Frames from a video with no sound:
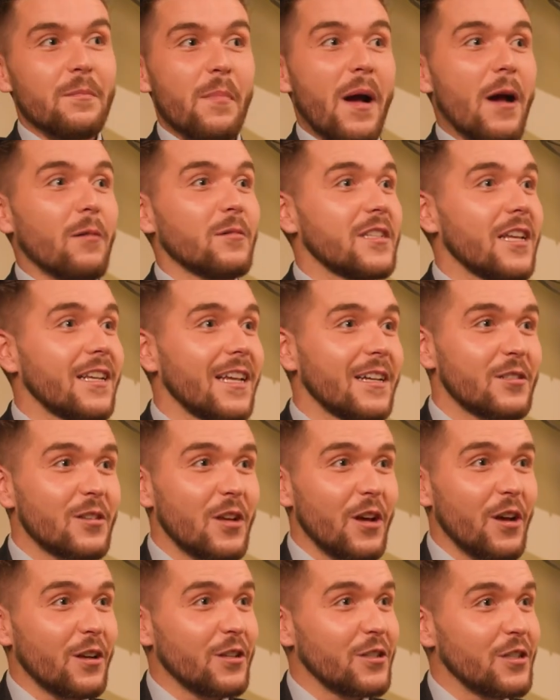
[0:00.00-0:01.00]
mountain
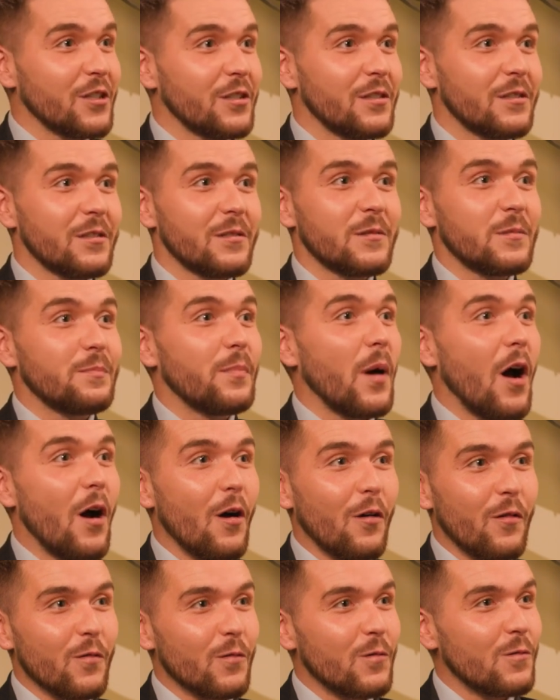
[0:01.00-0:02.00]
excursions,
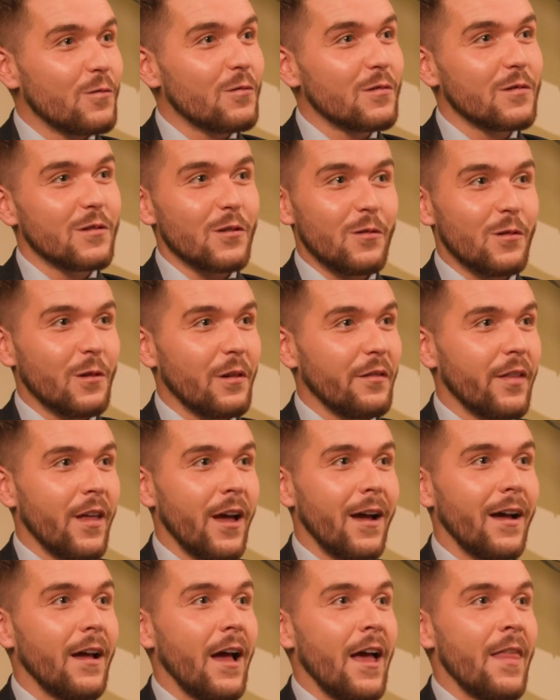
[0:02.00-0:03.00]
bar crawls, all of
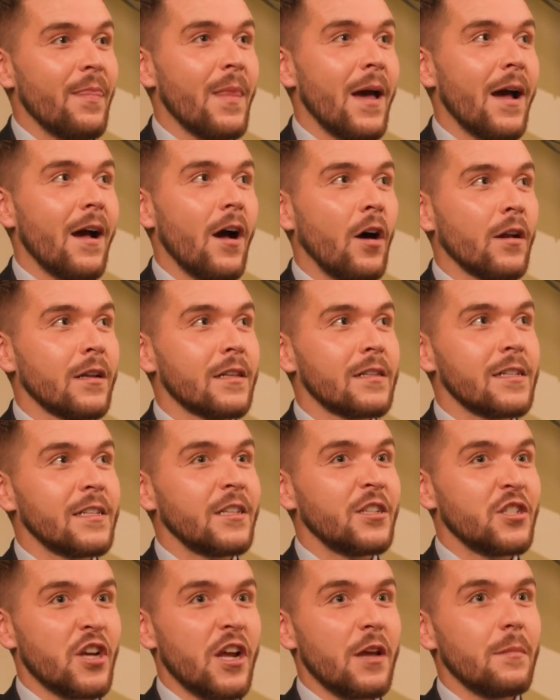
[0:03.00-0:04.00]
that. And that
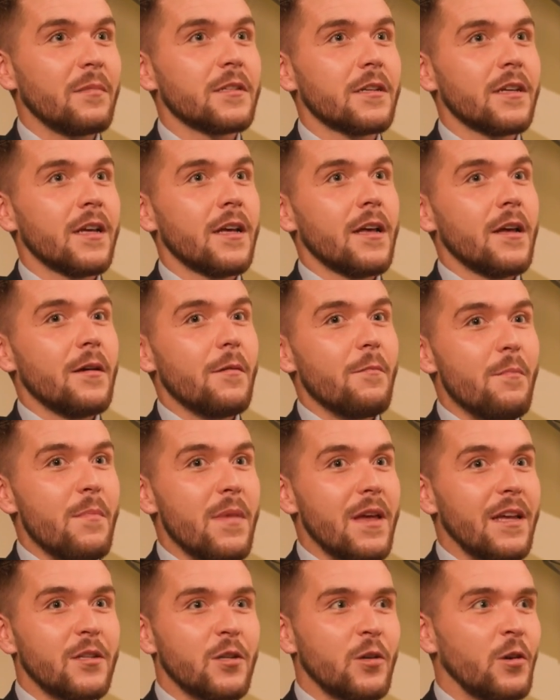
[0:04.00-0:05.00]
honestly shaped
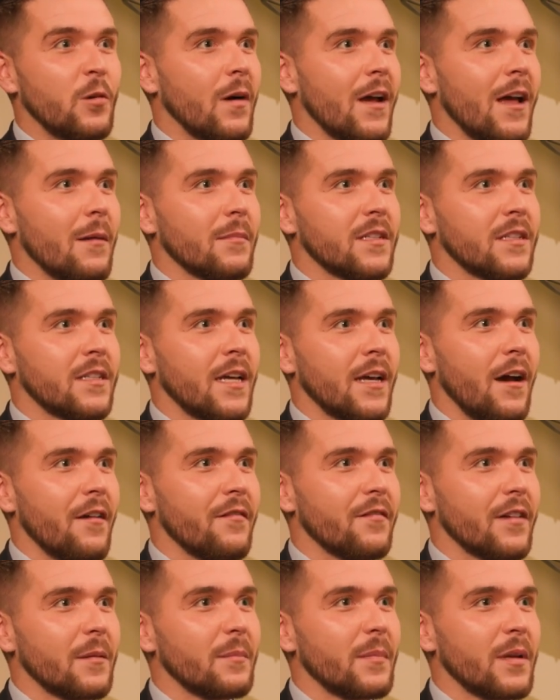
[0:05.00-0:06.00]
me to who I am today, I
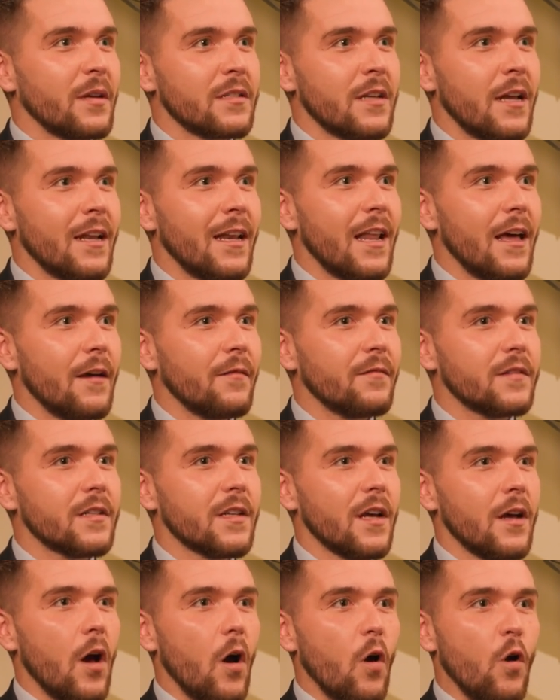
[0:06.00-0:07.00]
think, because I left
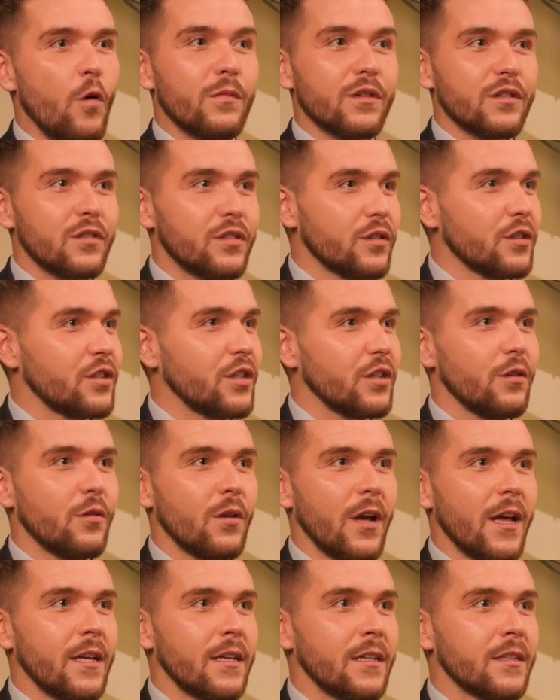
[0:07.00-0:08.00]
home at such a
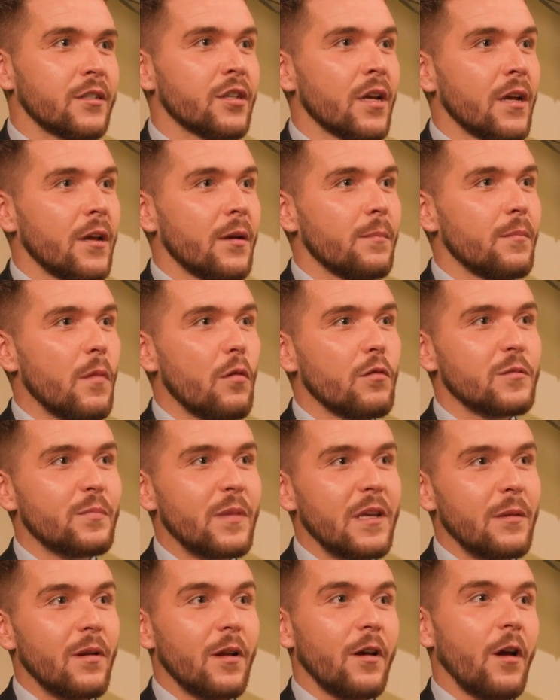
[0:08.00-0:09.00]
young age. Most
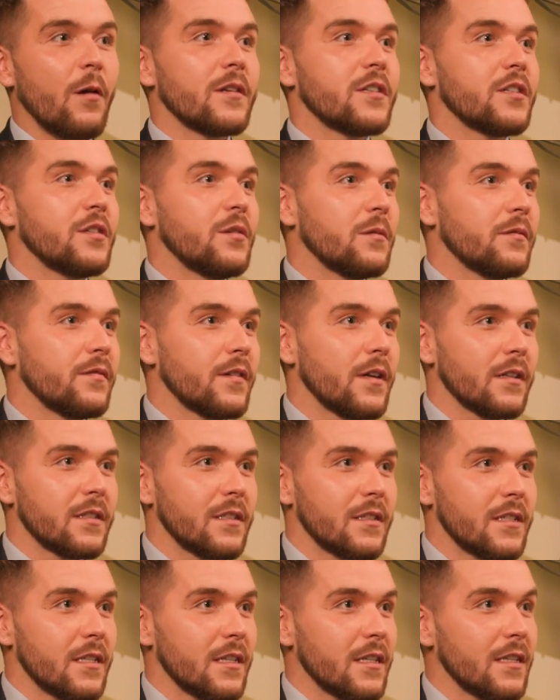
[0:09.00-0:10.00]
people are going to
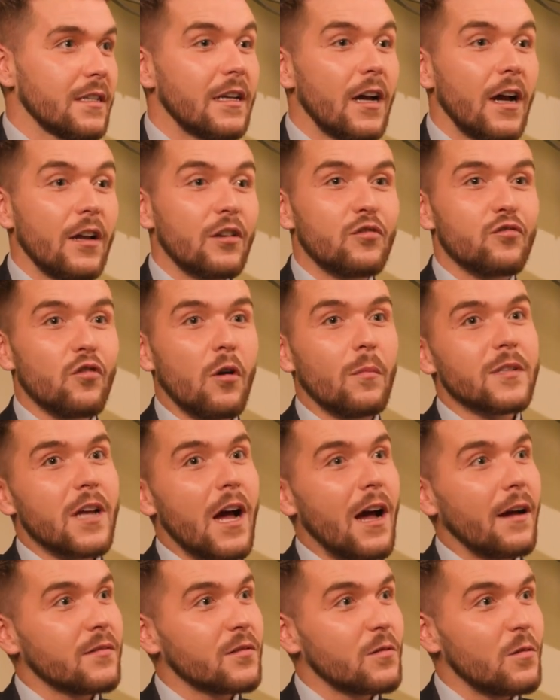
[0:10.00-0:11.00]
university. I dropped
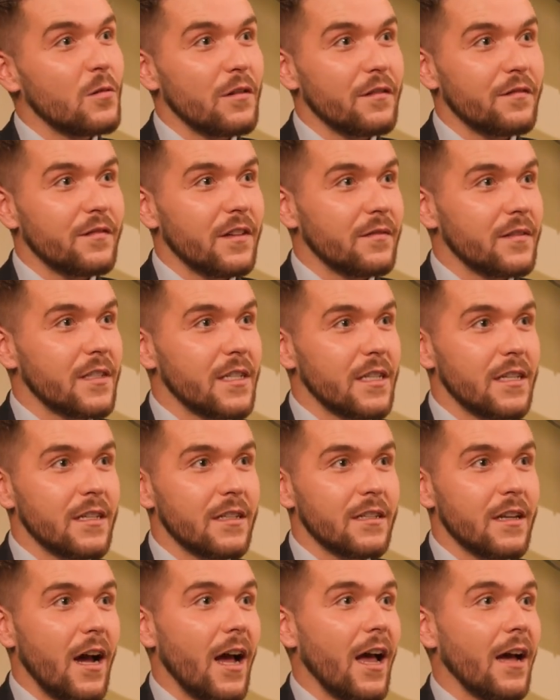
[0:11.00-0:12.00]
out of school at
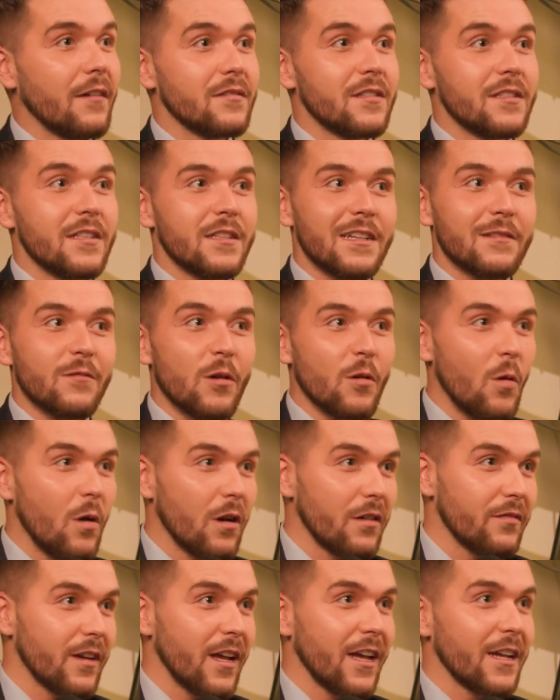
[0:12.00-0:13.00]
15. I have 0
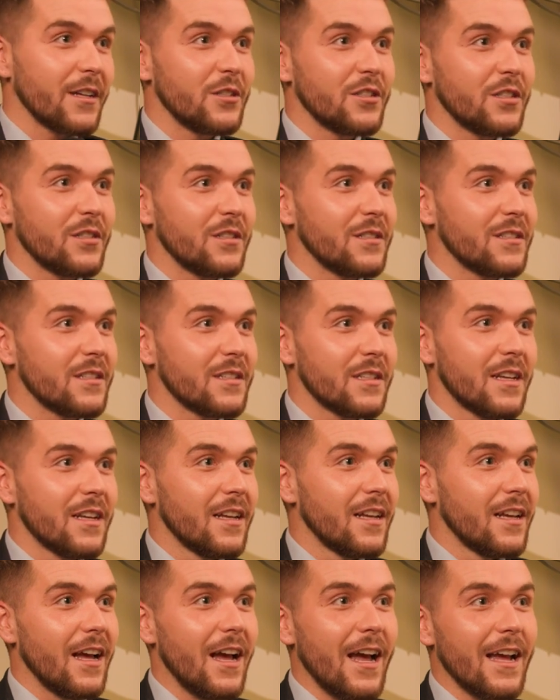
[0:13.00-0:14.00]
qualifications
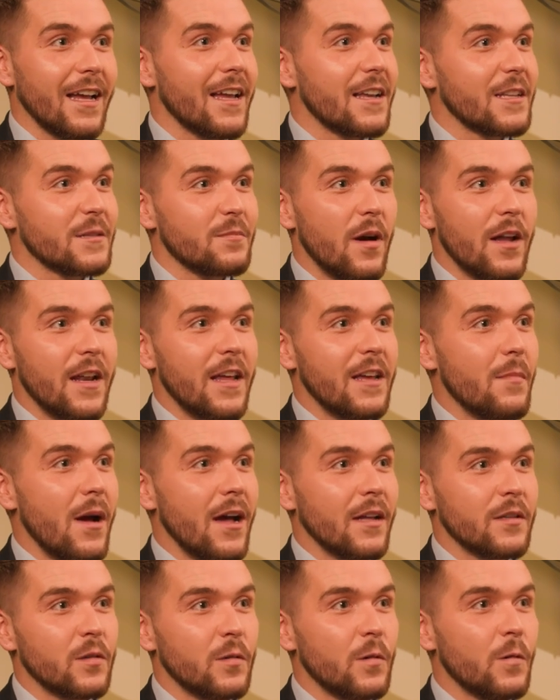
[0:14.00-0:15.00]
against my name
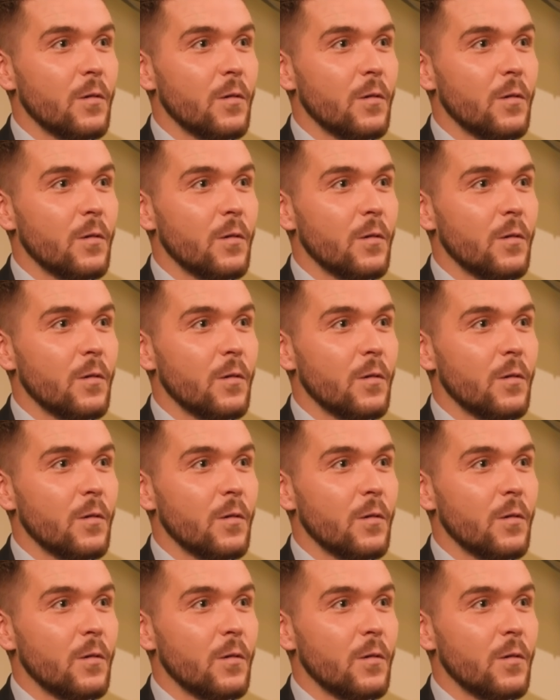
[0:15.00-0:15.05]
at